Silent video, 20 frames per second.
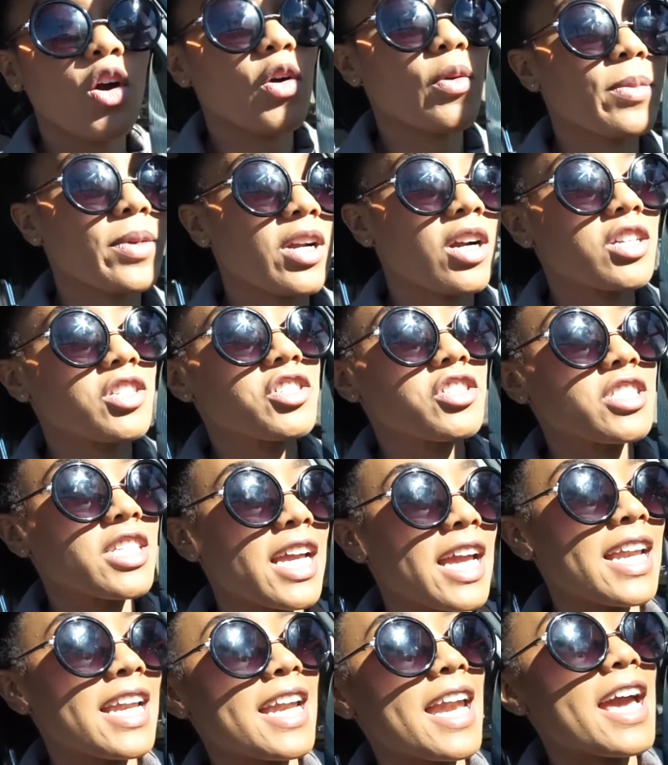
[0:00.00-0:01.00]
Oh my gosh, there's
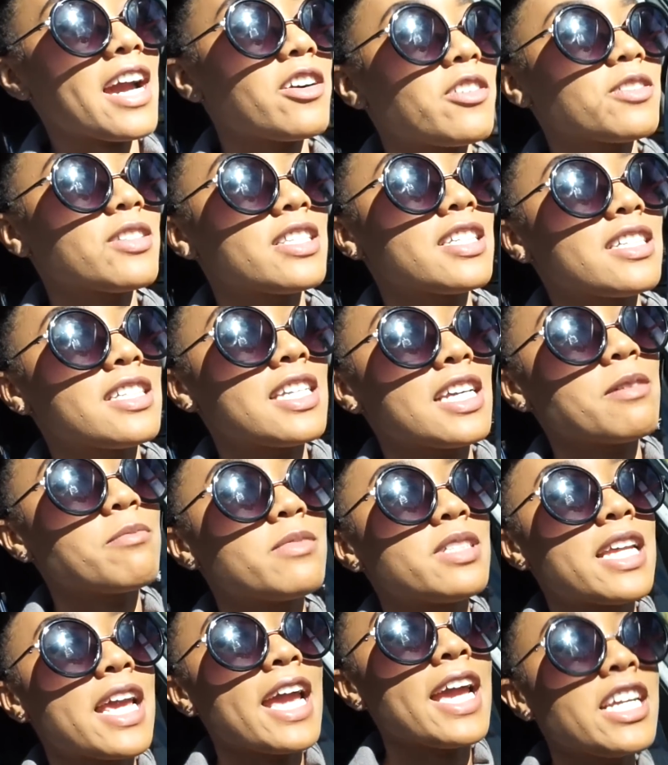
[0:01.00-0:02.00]
in and out. The
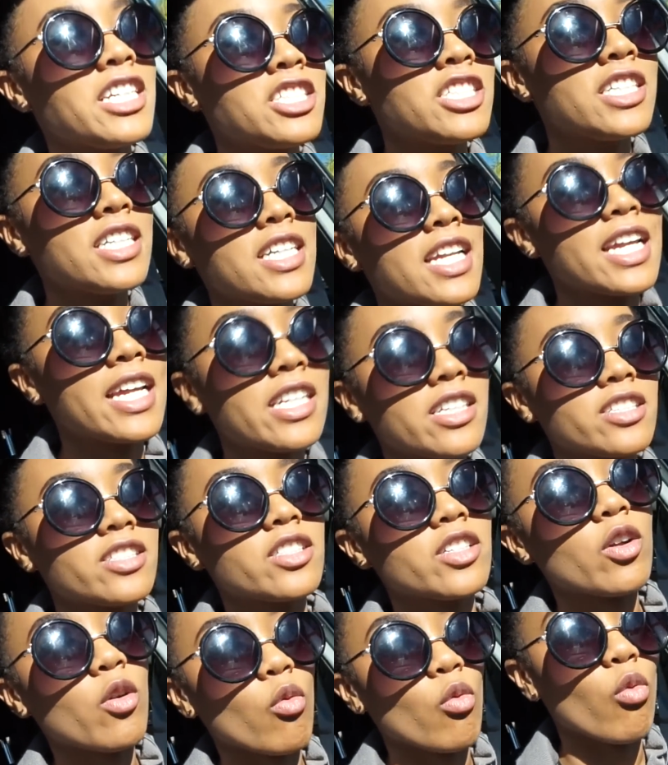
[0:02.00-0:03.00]
temptation
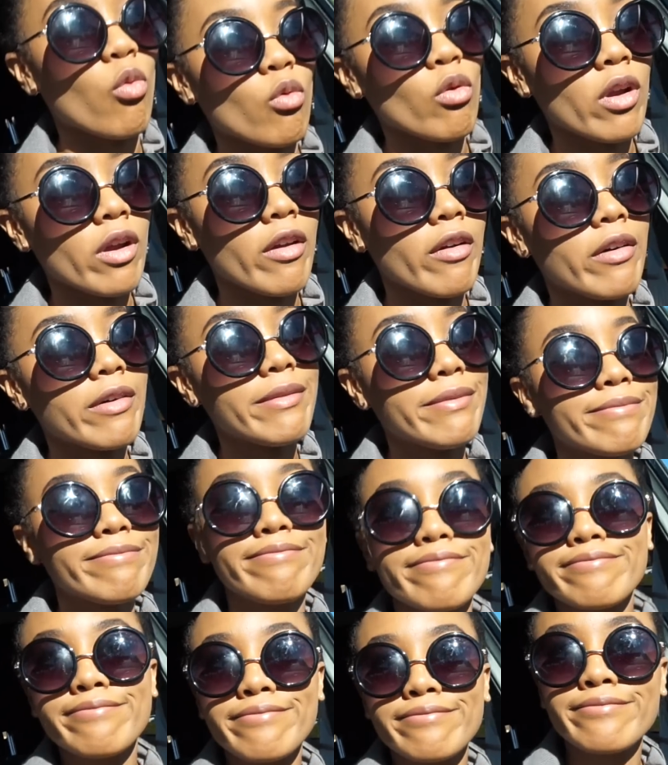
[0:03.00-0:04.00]
is real.
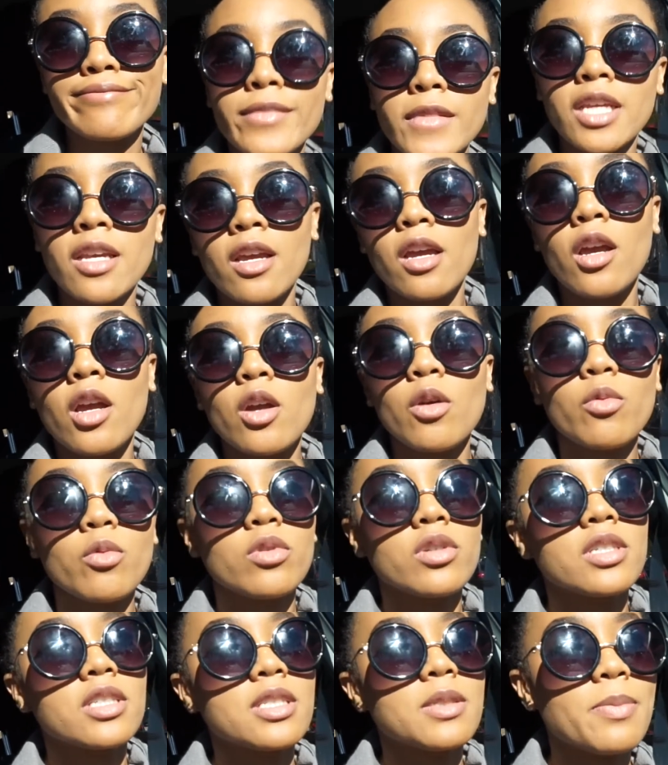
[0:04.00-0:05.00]

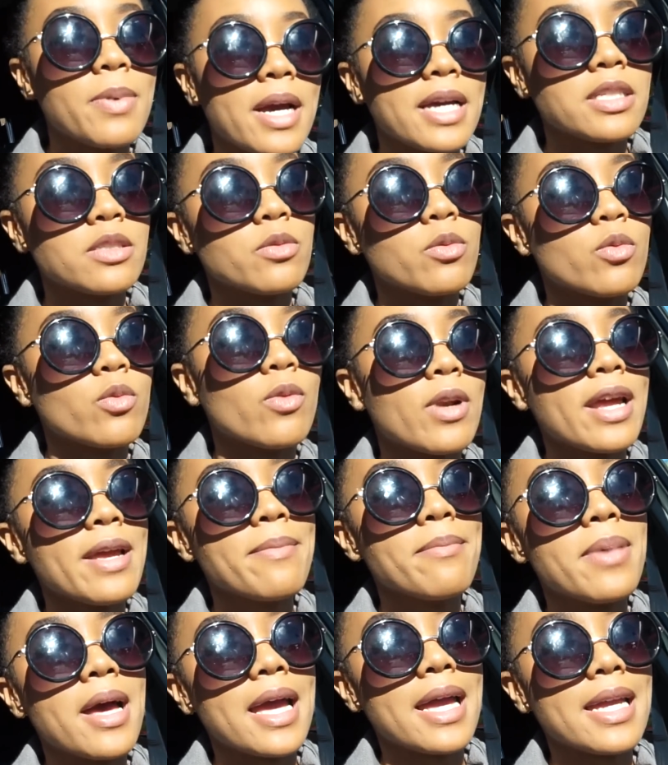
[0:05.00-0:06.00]
We'll just pass
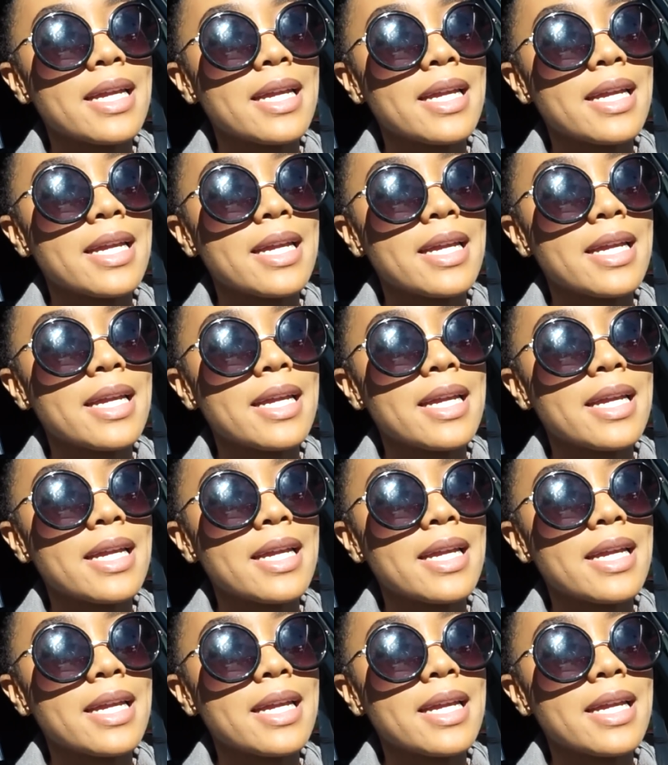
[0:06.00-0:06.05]
right by